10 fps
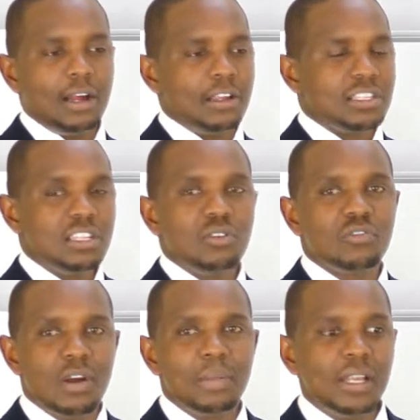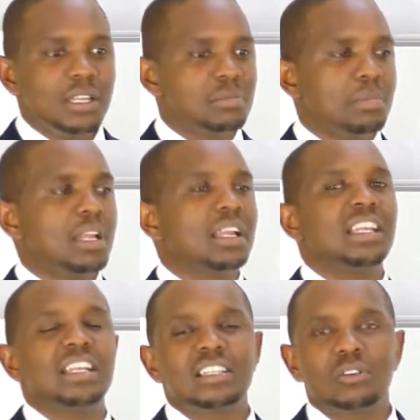see your family is being
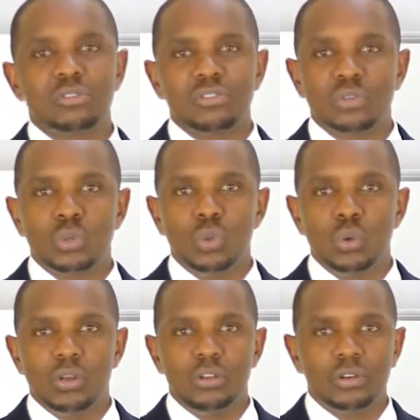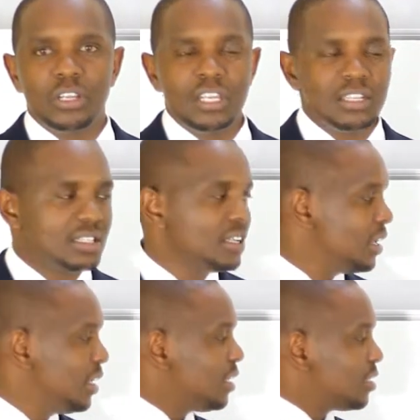kicked out of school, your kids,
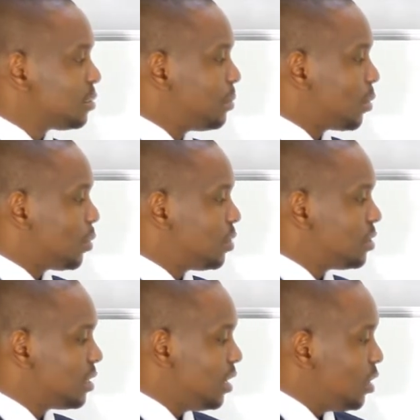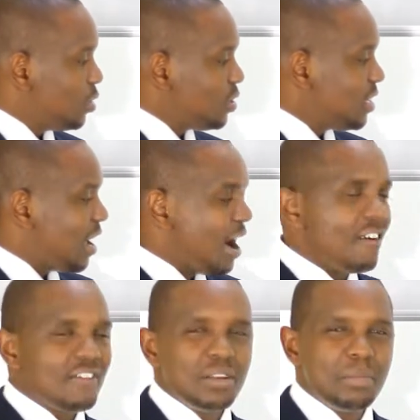just because you didn't
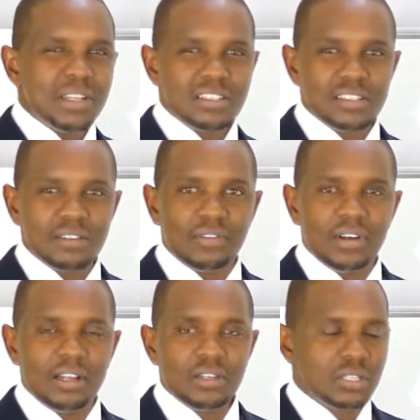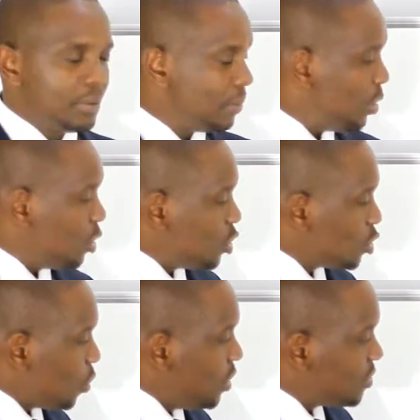have an emergency fund. You see,
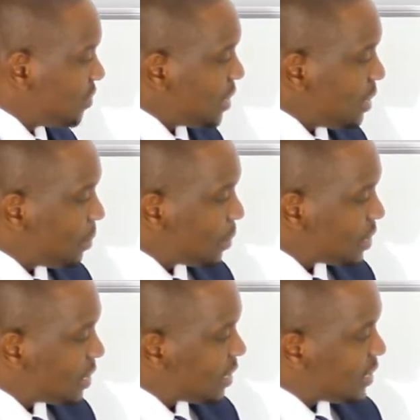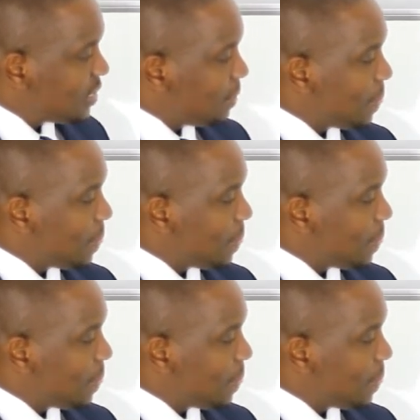so it's very important that